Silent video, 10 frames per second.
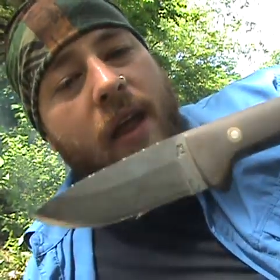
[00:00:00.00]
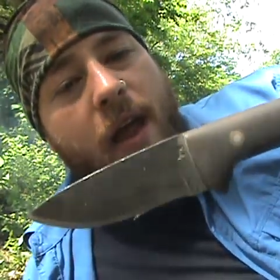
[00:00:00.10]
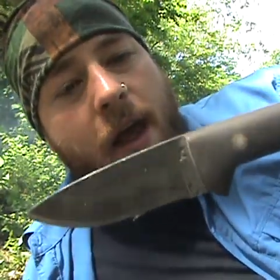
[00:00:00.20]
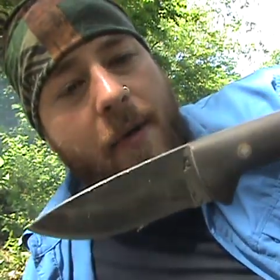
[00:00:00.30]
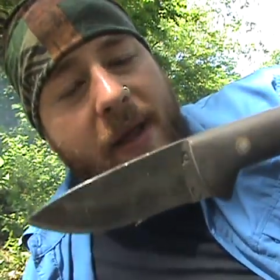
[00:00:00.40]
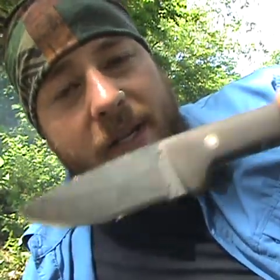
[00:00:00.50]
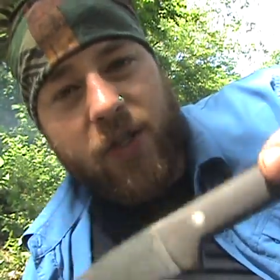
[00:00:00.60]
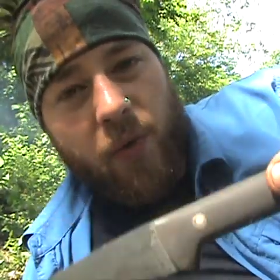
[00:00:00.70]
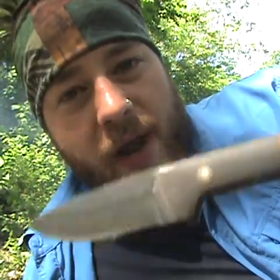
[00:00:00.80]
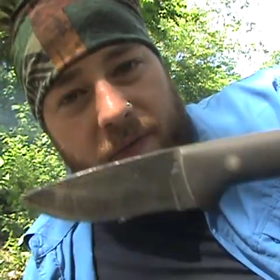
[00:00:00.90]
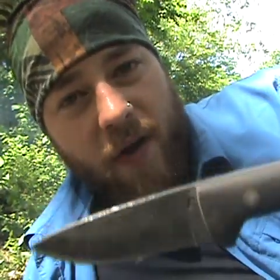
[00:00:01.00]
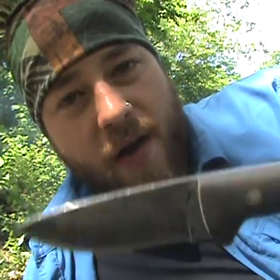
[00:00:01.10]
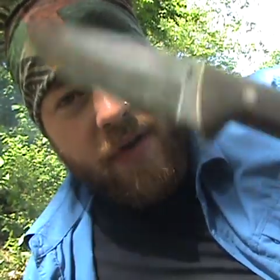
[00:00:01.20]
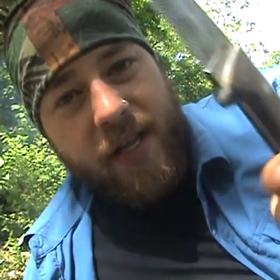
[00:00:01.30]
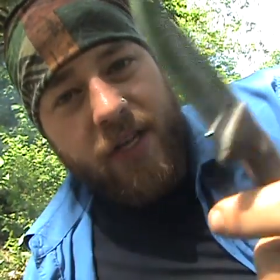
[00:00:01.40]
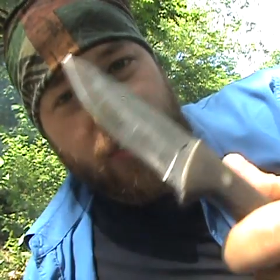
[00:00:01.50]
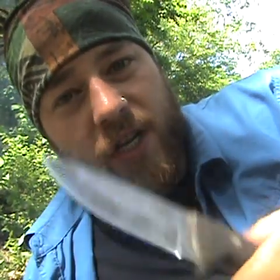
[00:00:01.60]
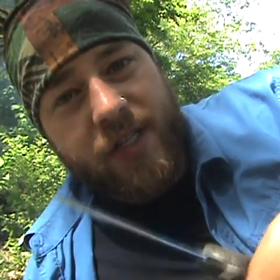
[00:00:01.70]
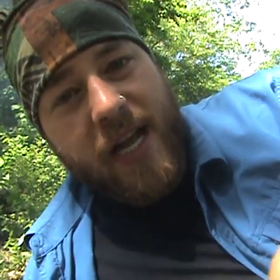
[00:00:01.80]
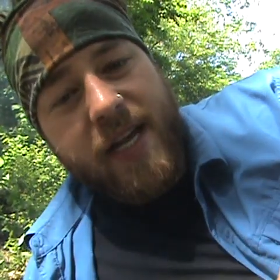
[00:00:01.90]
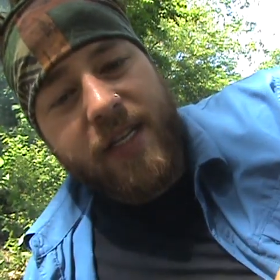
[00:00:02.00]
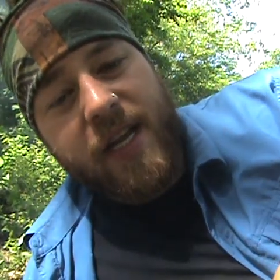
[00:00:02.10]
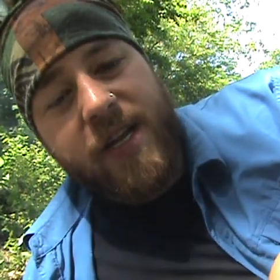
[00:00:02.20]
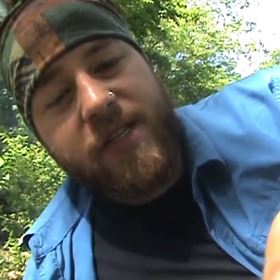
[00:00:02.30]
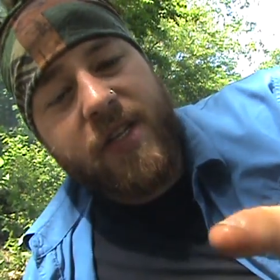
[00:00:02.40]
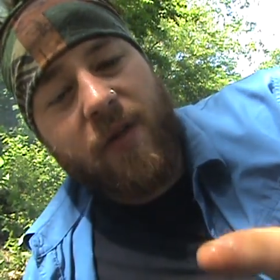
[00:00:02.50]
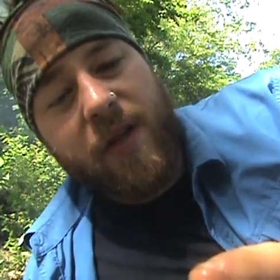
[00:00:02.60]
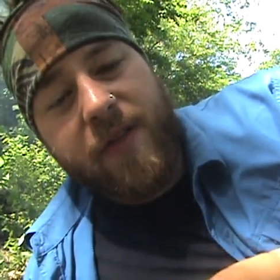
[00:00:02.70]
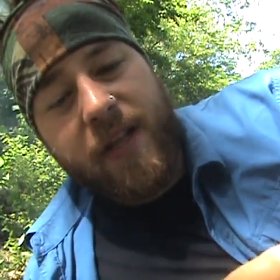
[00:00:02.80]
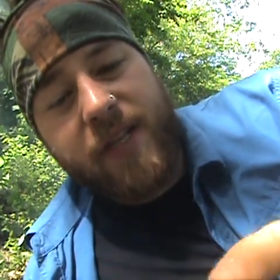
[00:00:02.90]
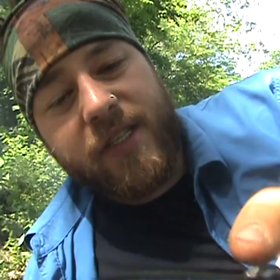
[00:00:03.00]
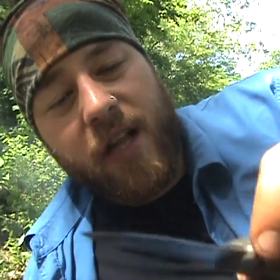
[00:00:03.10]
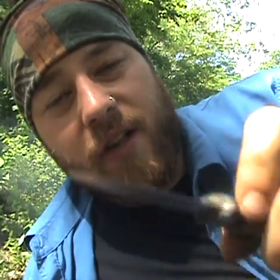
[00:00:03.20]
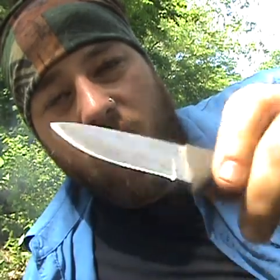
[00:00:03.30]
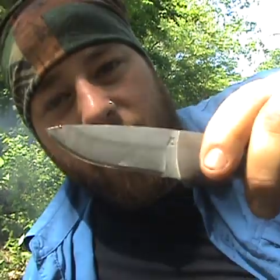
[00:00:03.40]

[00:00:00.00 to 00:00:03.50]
and it's great for everything just as it is. The only thing that's a little